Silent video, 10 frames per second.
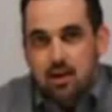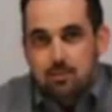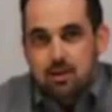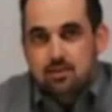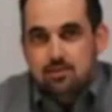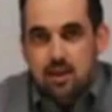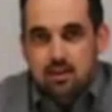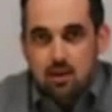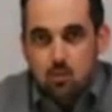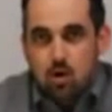because
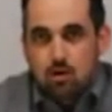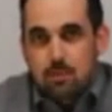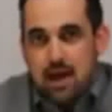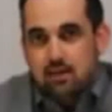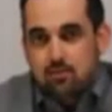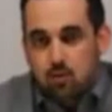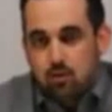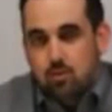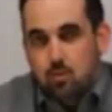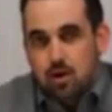they work back and forth
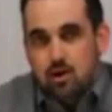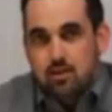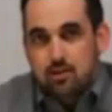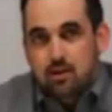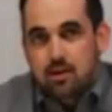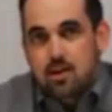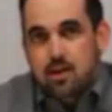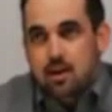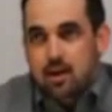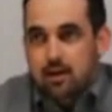with one
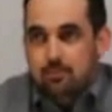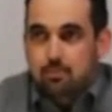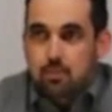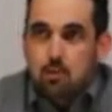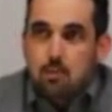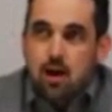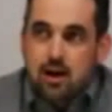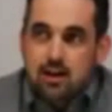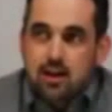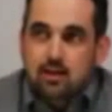another. Pull
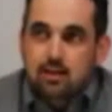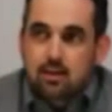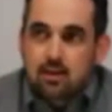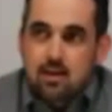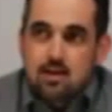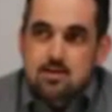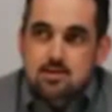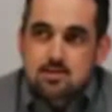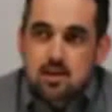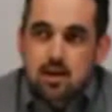marketing
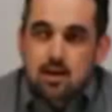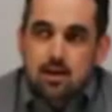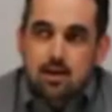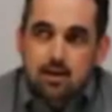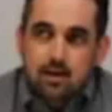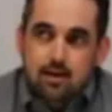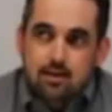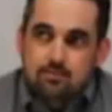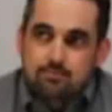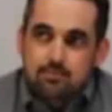is a
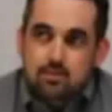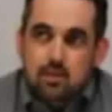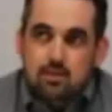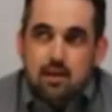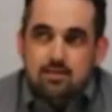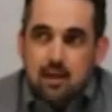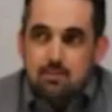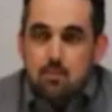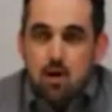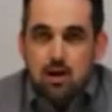type
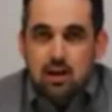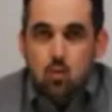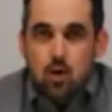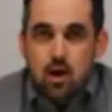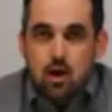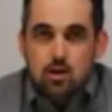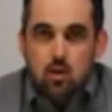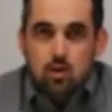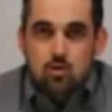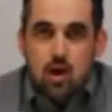of marketing where
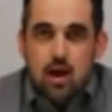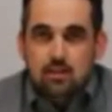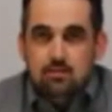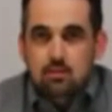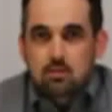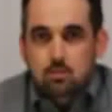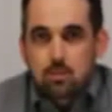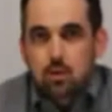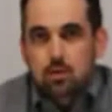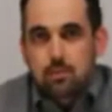you're trying to
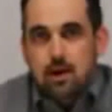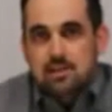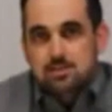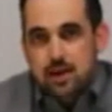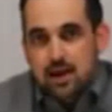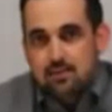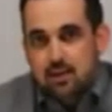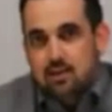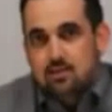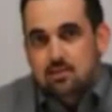pull the prospect
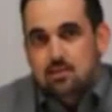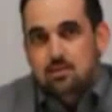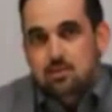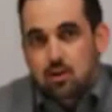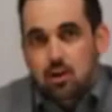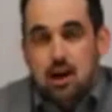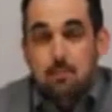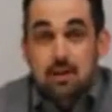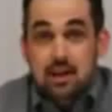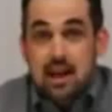into your
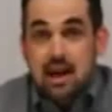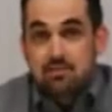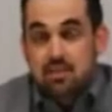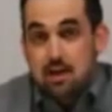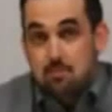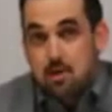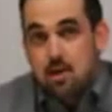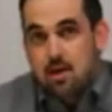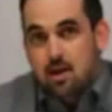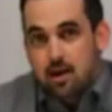company and have them
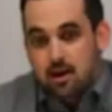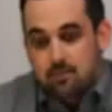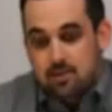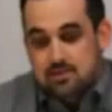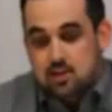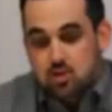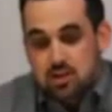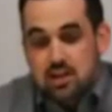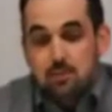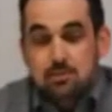essentially
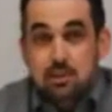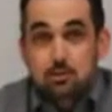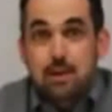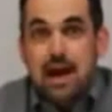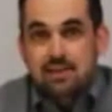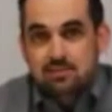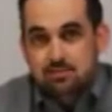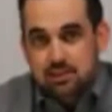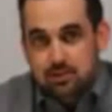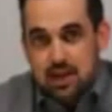come to you
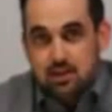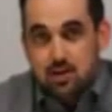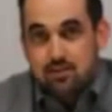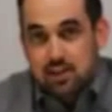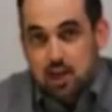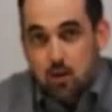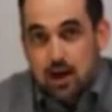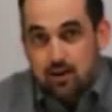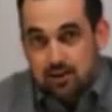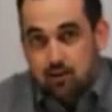passively without you having to go
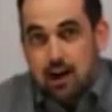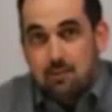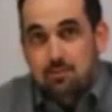out and grab